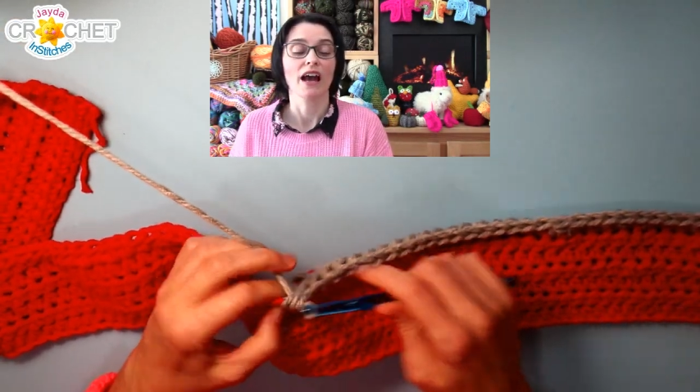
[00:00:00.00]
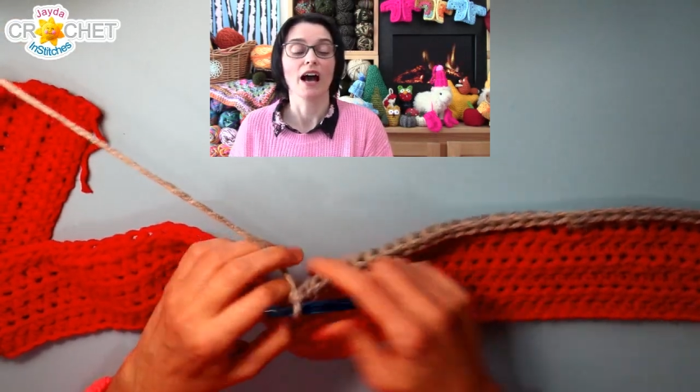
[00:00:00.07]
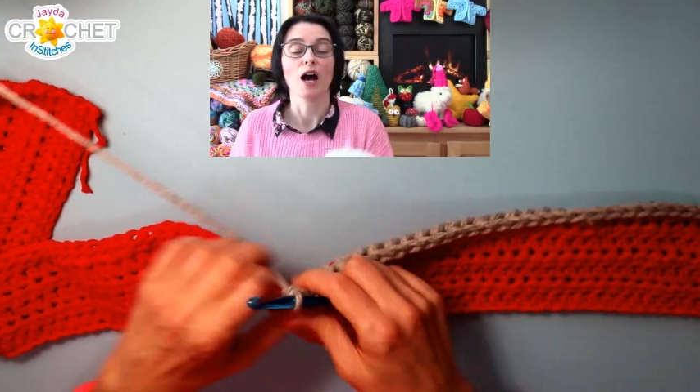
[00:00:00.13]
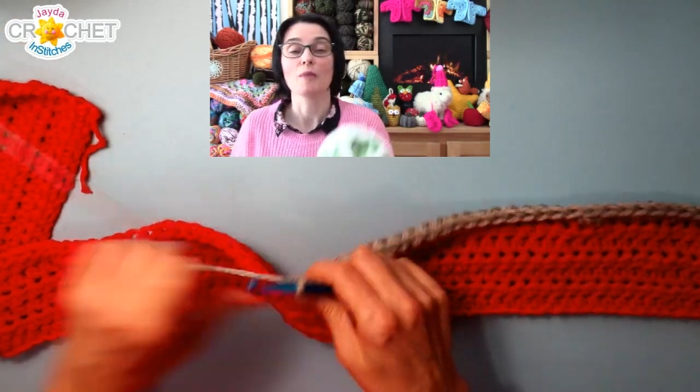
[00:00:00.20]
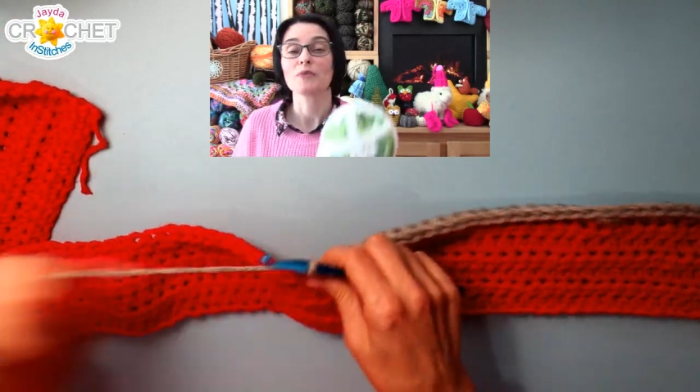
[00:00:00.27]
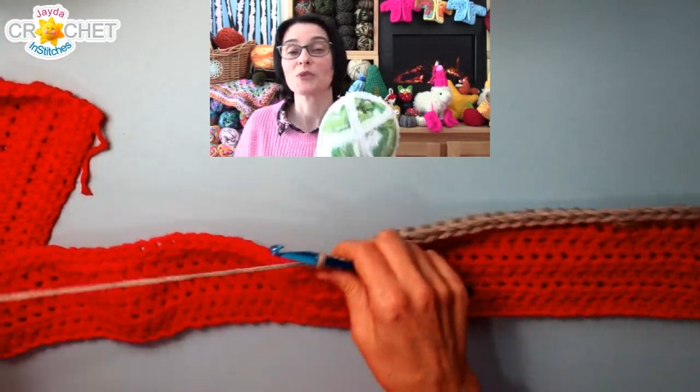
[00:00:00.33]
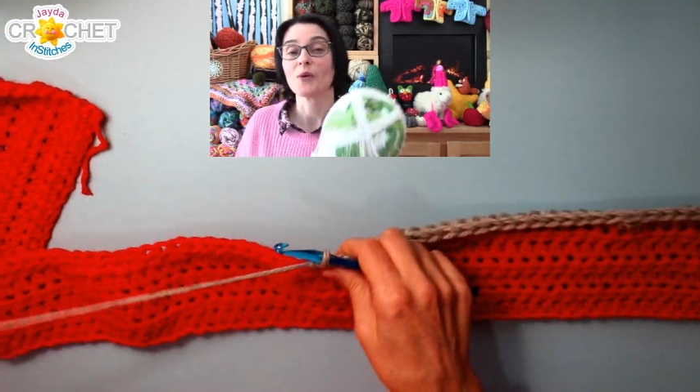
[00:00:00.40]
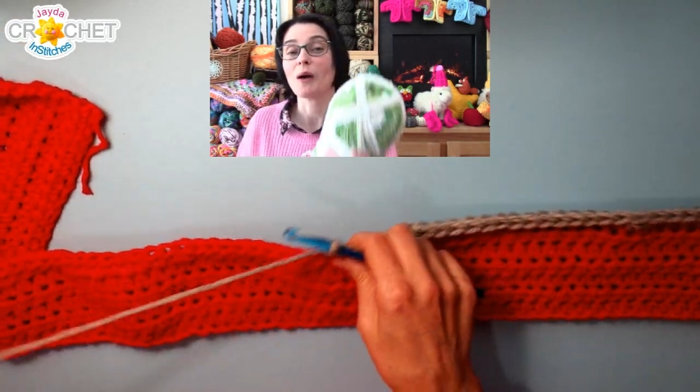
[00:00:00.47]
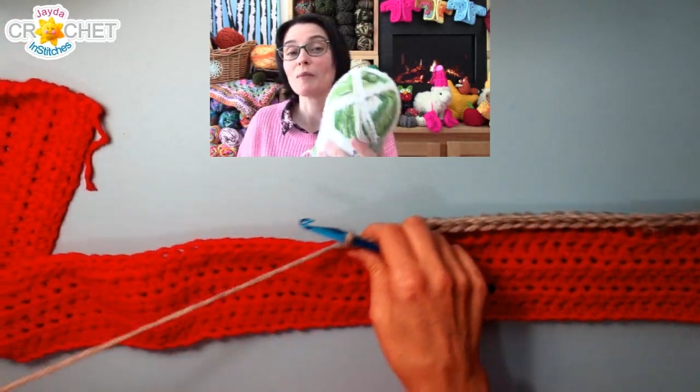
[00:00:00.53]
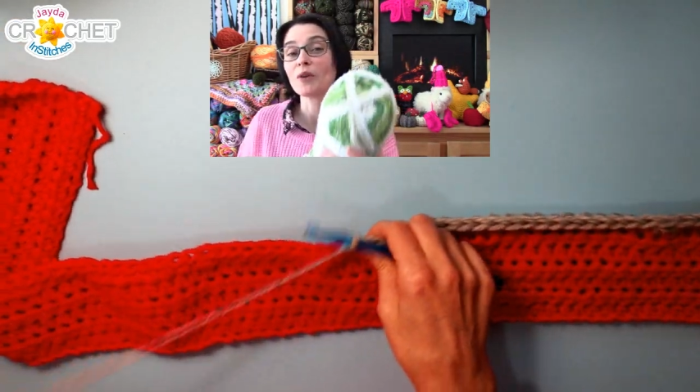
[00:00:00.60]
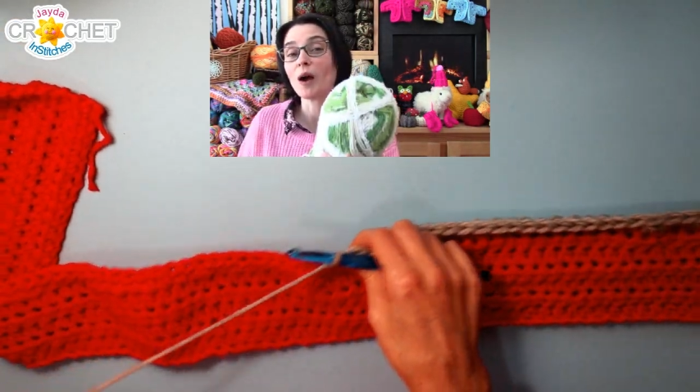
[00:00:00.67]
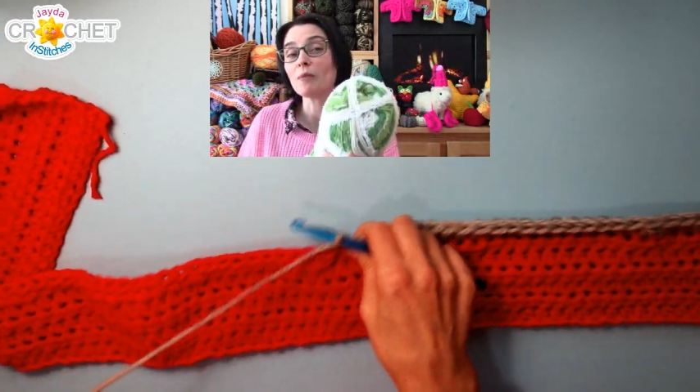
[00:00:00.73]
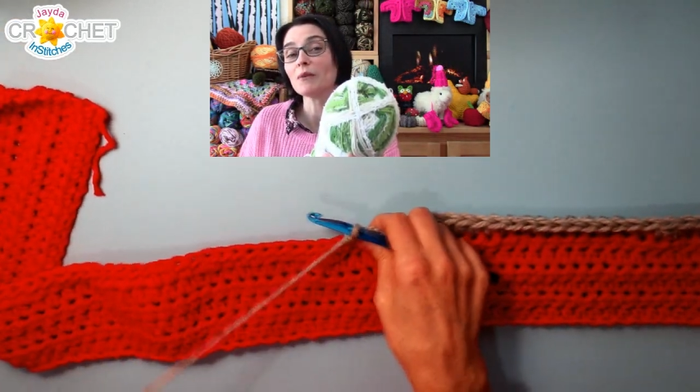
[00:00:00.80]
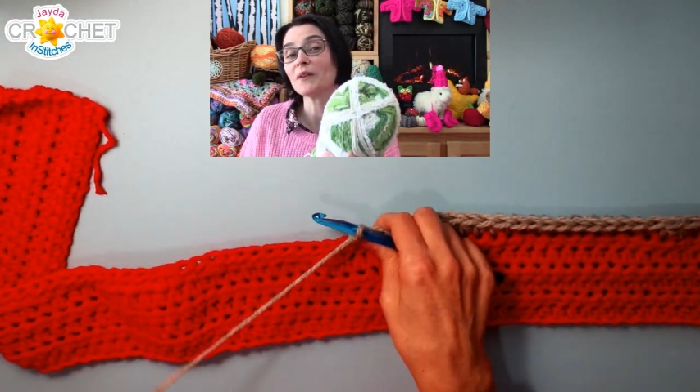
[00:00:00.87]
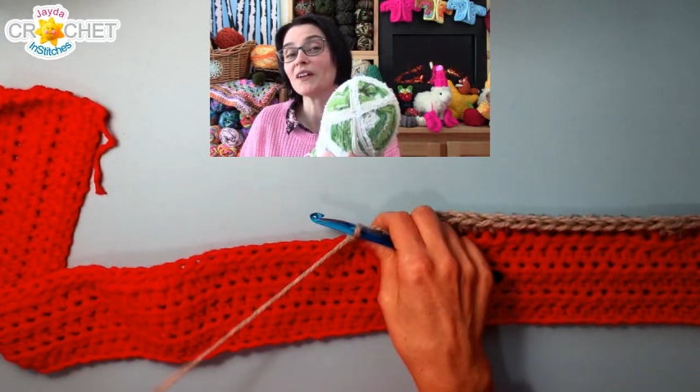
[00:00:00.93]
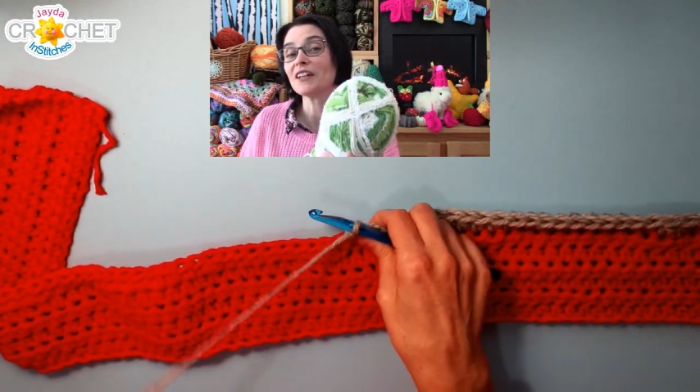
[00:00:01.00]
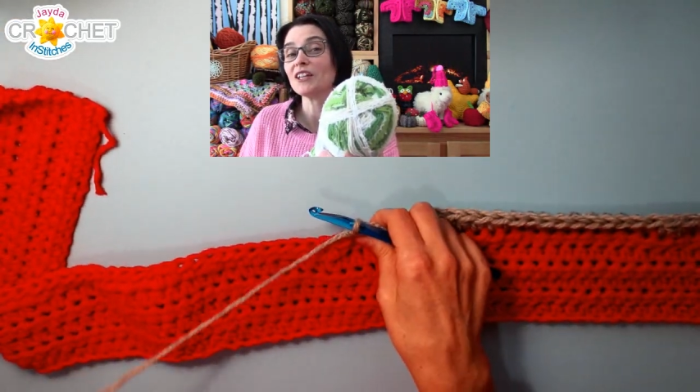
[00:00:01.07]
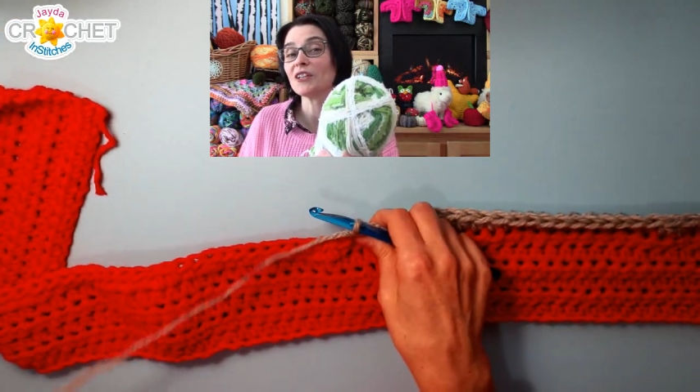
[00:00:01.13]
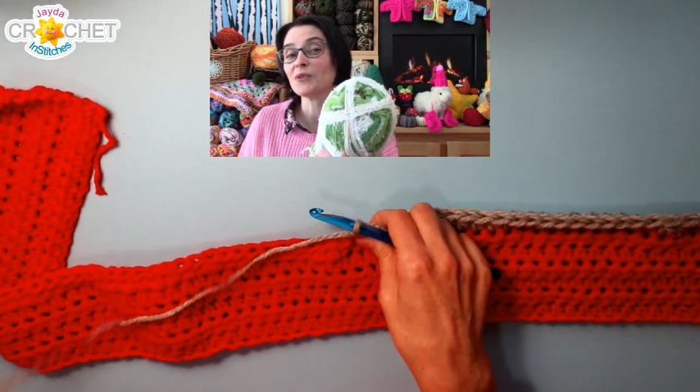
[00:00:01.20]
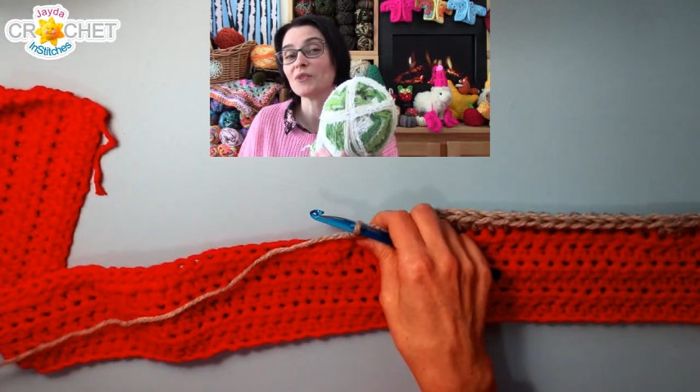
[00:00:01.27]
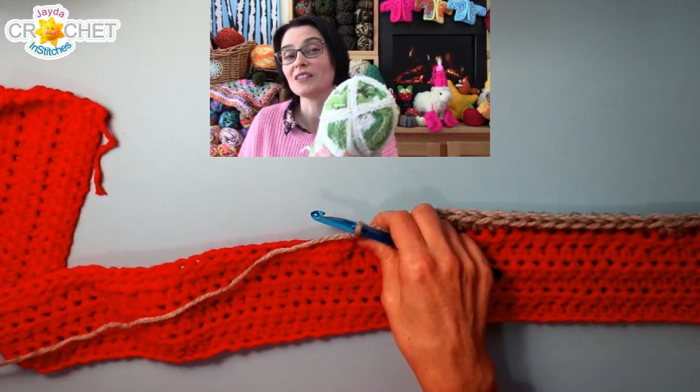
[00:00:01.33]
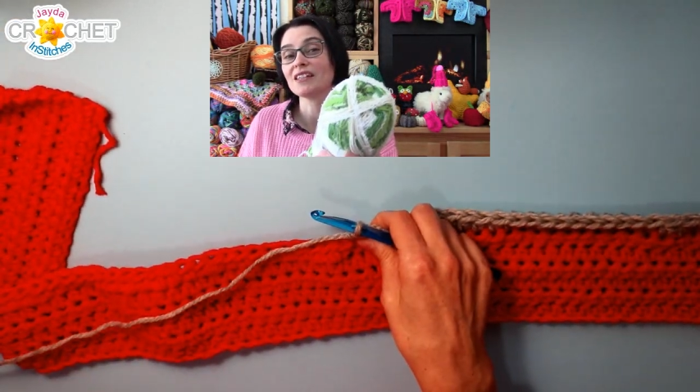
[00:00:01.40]
Um, so I'm probably going
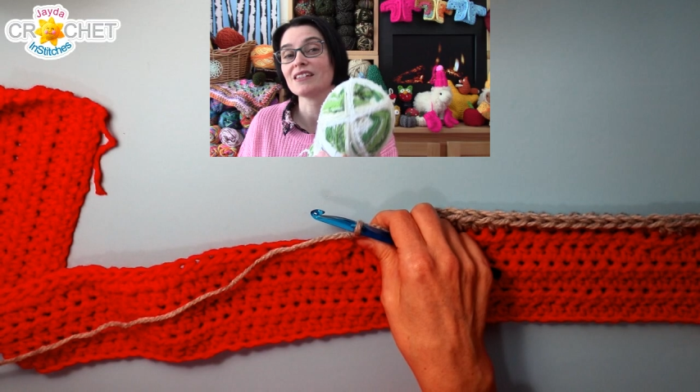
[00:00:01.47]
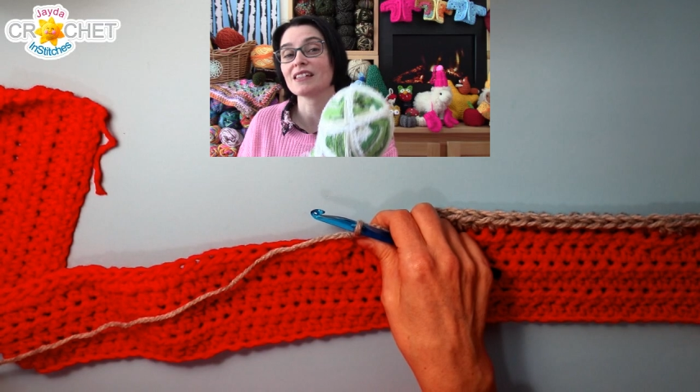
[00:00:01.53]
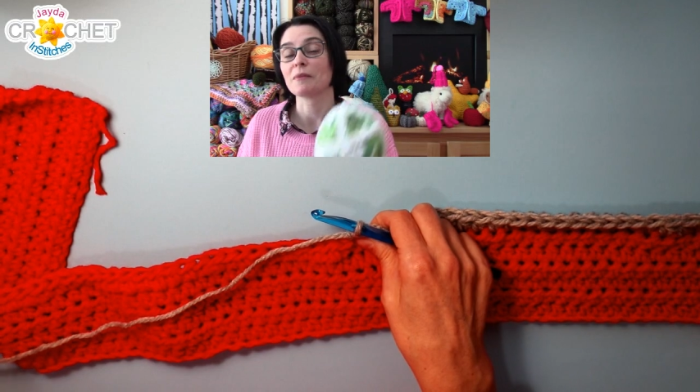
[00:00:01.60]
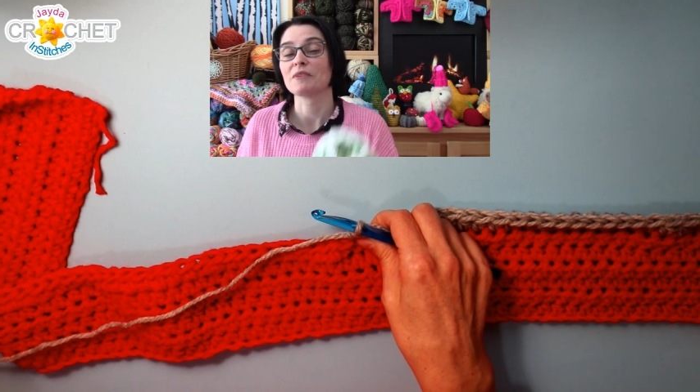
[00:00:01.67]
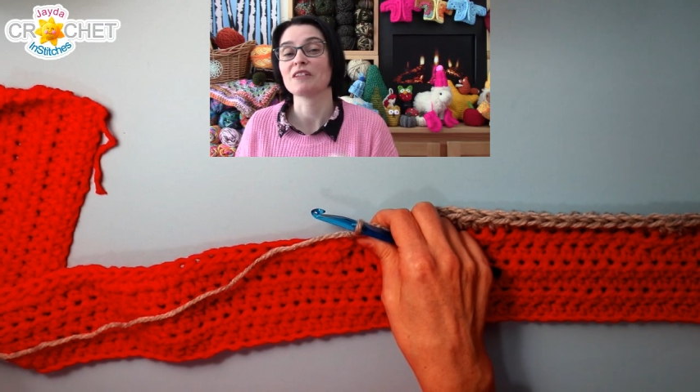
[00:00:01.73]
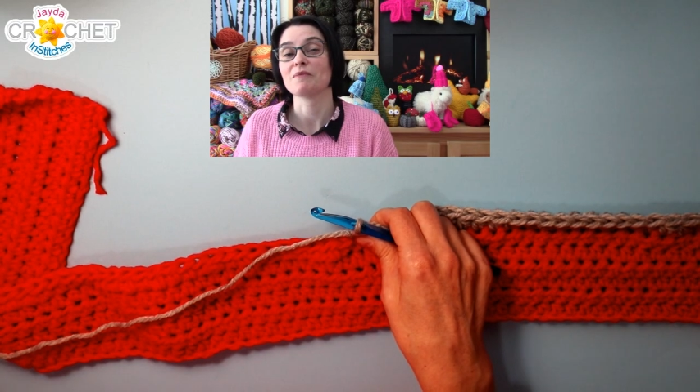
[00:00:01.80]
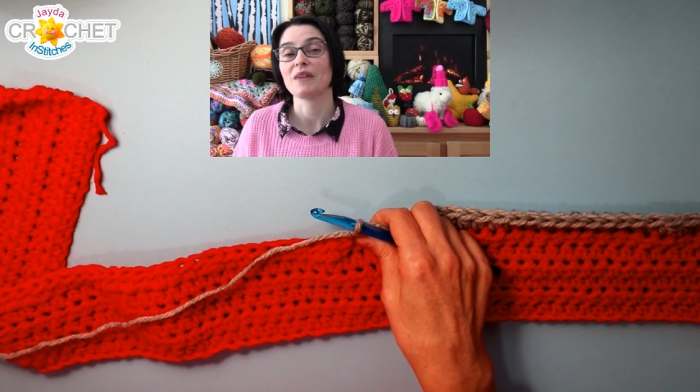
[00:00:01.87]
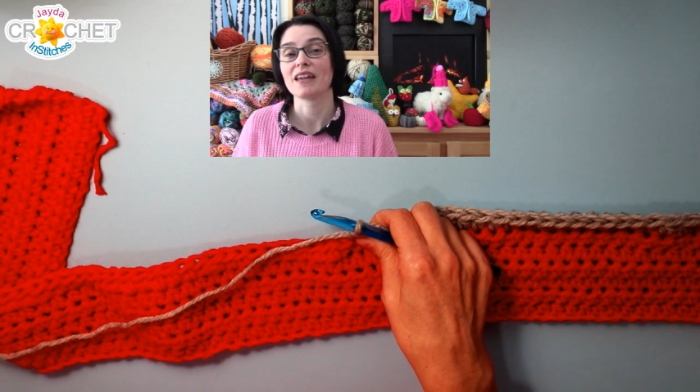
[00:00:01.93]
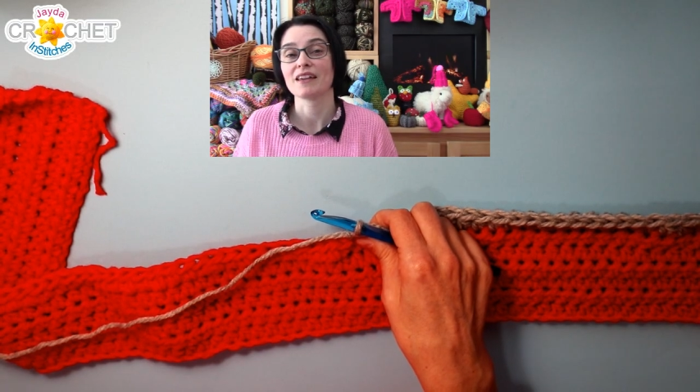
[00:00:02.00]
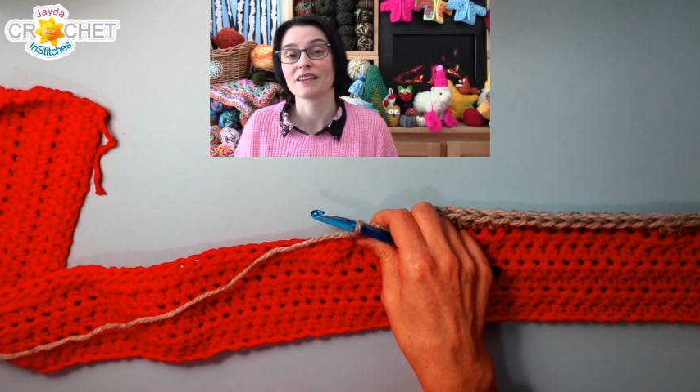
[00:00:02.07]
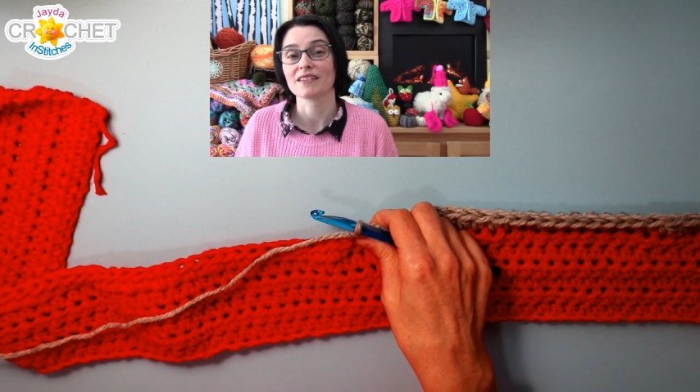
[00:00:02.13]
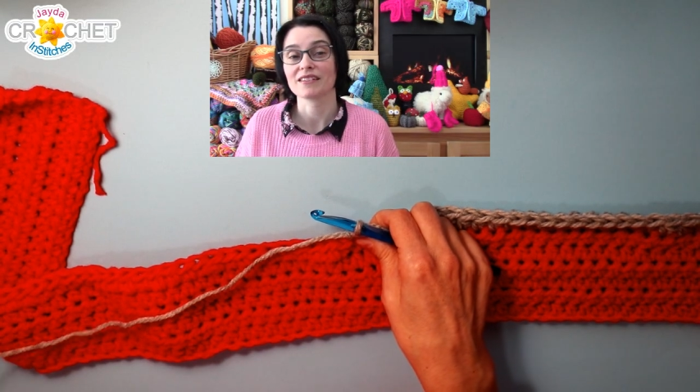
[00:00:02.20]
to use these up to make